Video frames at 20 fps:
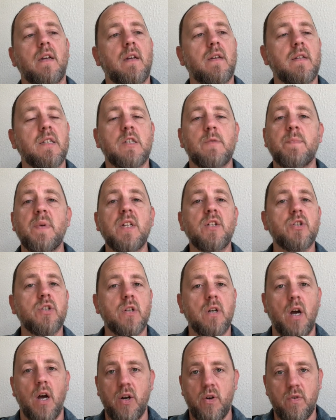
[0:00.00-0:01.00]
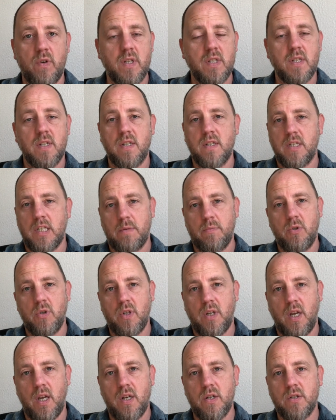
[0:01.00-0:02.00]
speech utterances,
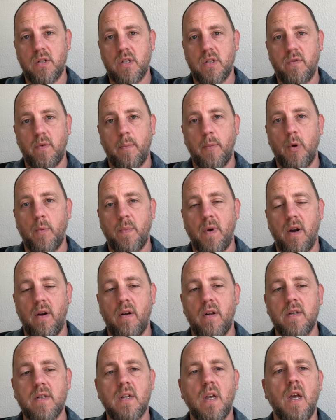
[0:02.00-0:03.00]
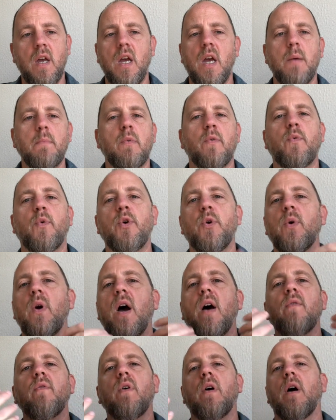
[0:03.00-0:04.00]
communications from your parents before you
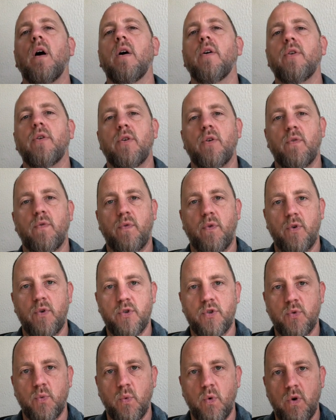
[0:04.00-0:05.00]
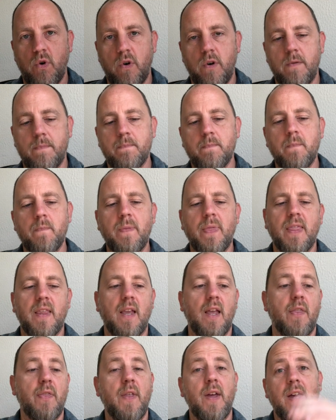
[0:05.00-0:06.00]
ever utter your first word.
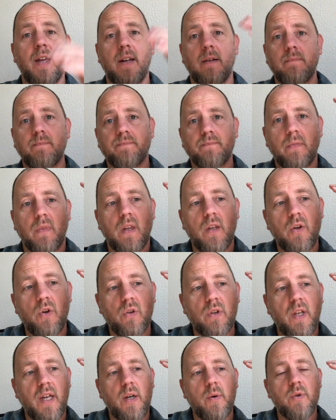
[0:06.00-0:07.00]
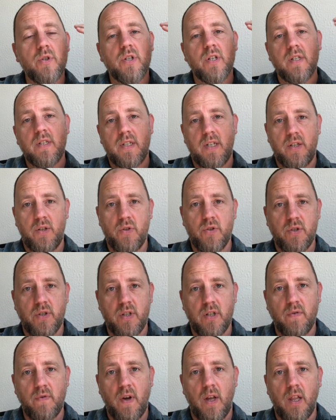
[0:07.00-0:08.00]
And then your language continues to
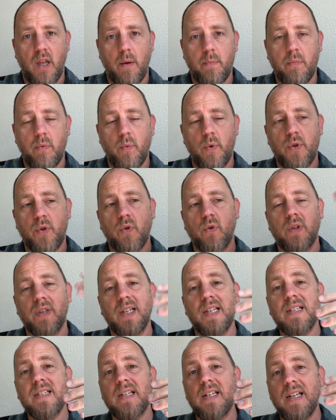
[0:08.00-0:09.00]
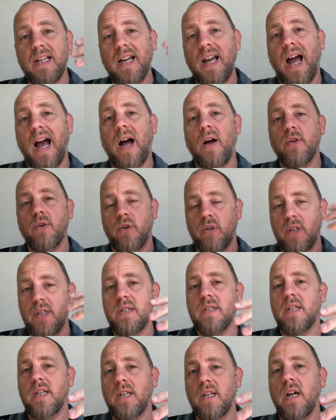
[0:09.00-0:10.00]
develop with your listening
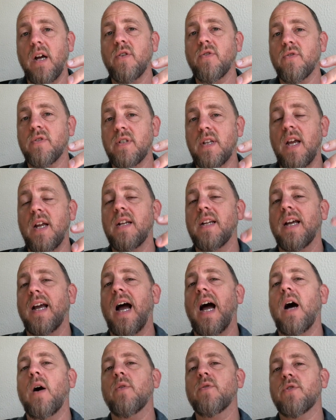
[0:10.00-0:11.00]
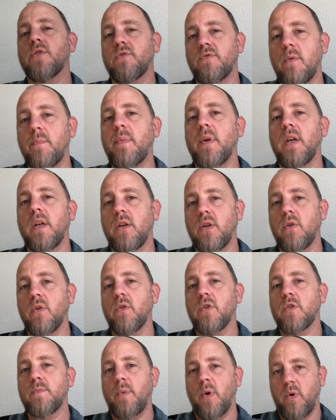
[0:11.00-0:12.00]
and understanding outstripping your
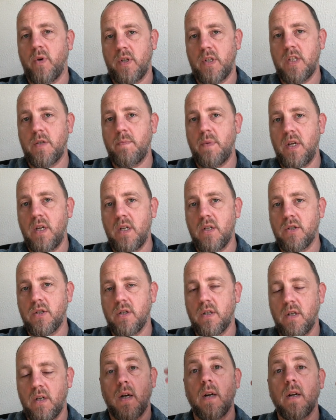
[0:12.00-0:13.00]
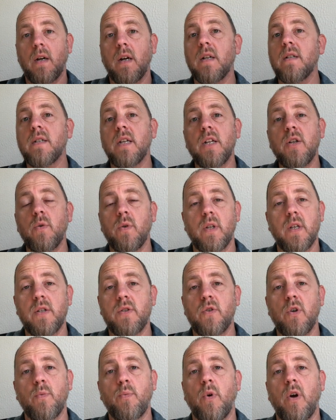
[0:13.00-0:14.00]
spoken speech continually
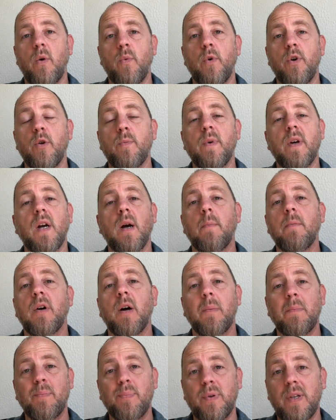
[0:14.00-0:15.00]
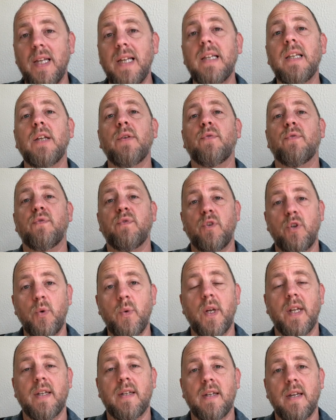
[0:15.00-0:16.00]
to a point where you become completely
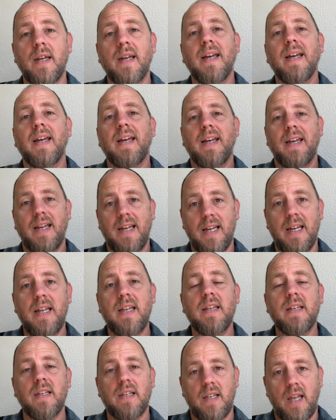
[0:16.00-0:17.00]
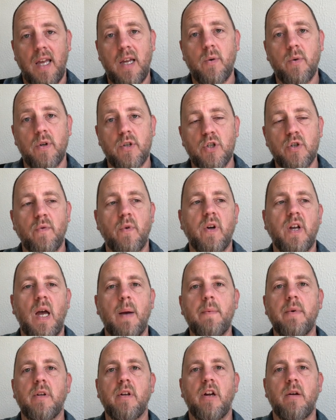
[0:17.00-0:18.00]
fluent in the language. Your
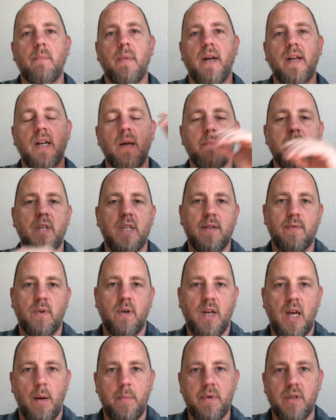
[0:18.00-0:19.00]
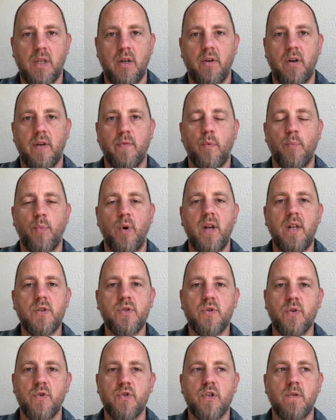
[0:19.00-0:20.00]
vocabulary might not be the vocabulary of a brain
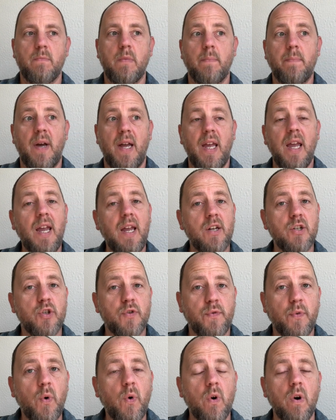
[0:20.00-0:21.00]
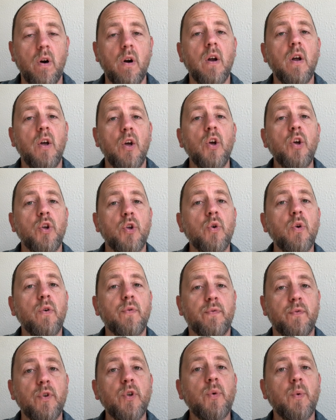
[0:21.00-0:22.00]
surgeon, but by age 4, you're
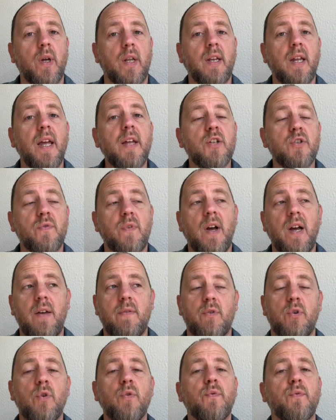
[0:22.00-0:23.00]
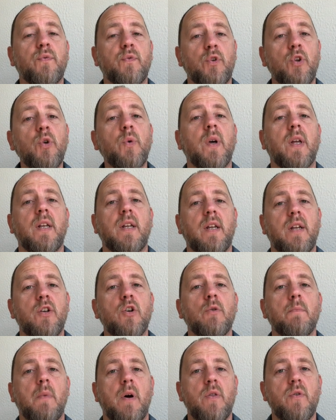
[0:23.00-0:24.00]
fluent. Age 5, you're fluent in
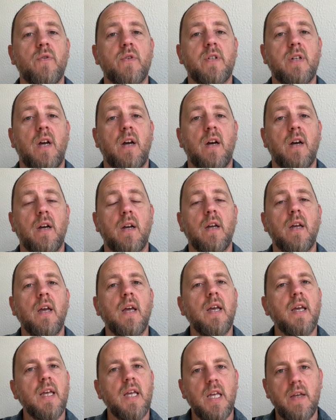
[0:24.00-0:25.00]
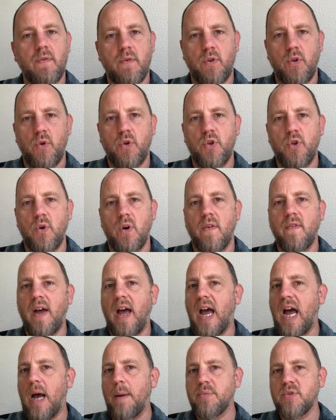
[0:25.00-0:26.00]
your mother tongue, even though you have
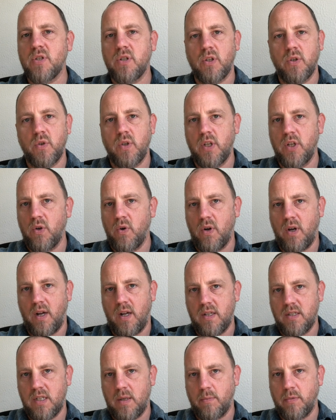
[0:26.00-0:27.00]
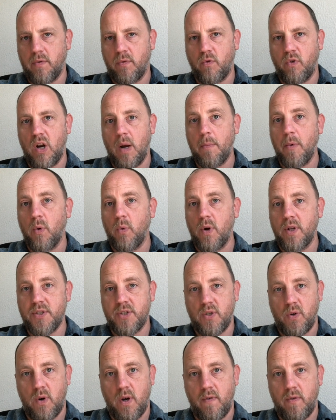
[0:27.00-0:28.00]
absolutely no concept of grammar
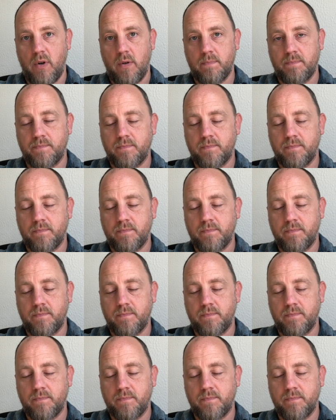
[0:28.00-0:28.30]
whatsoever.